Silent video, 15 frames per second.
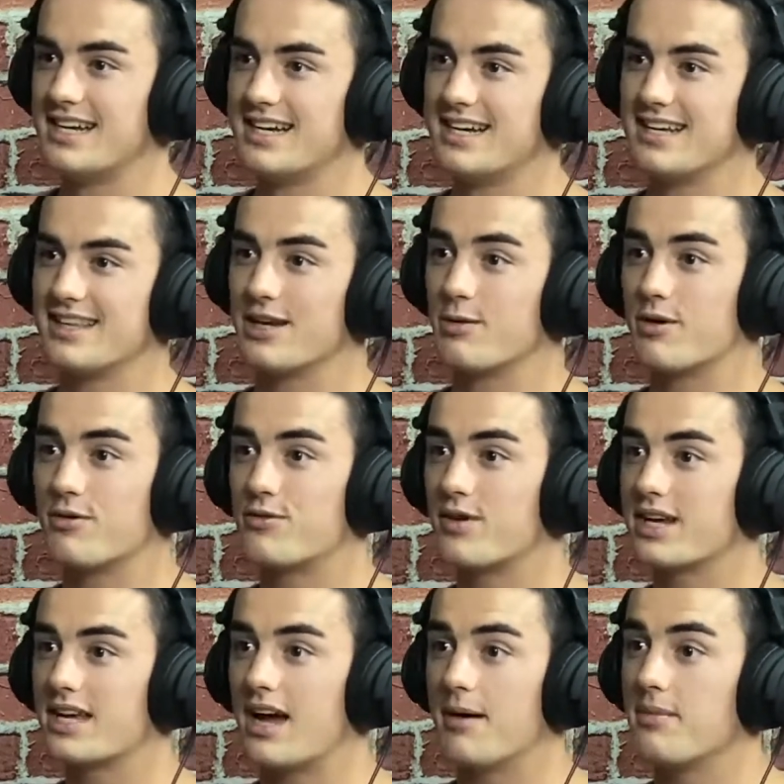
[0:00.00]
They were
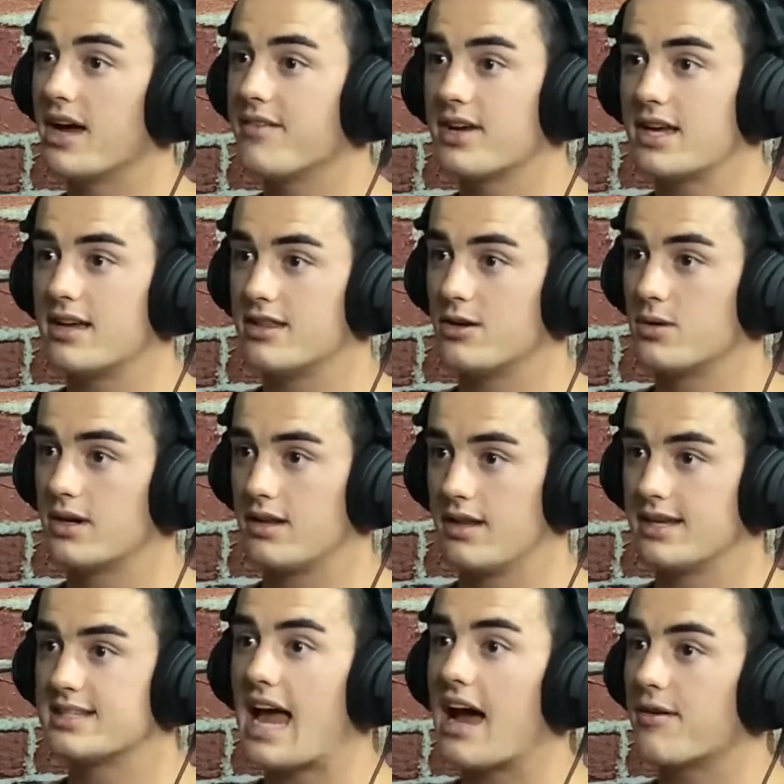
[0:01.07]
freaking. I'm not even kidding.
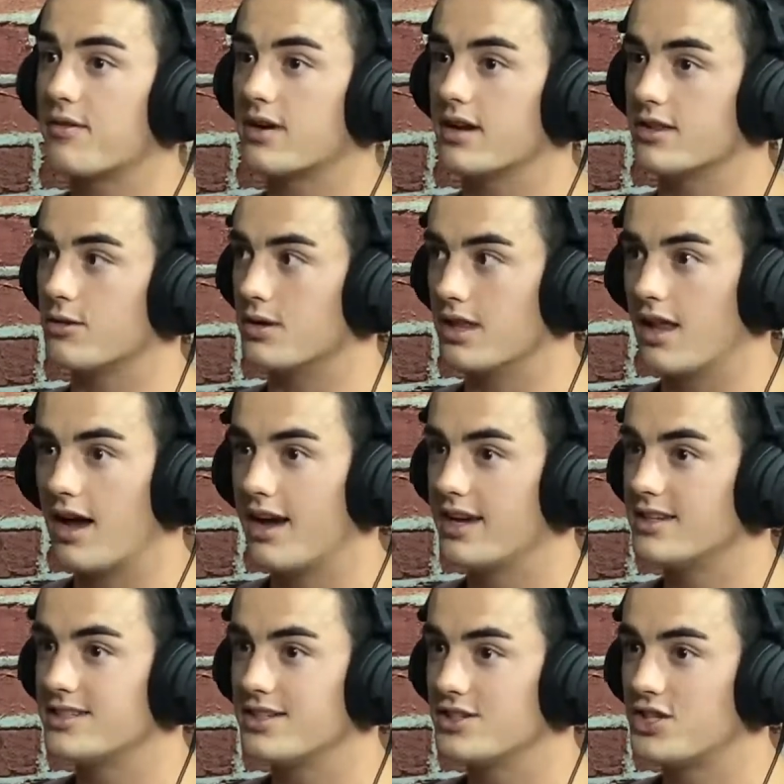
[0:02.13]
It's Africa. There were
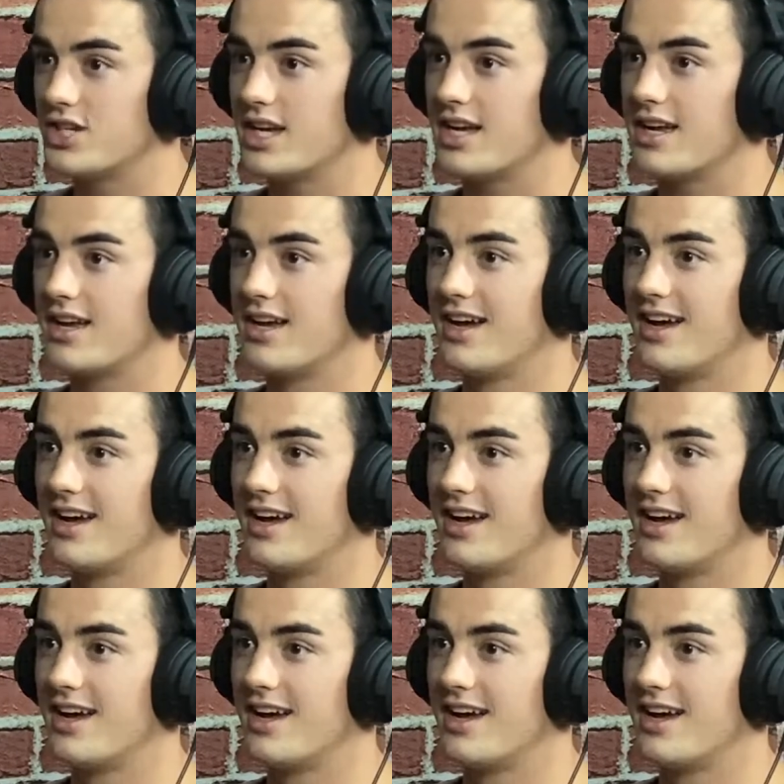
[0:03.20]
lions and shit.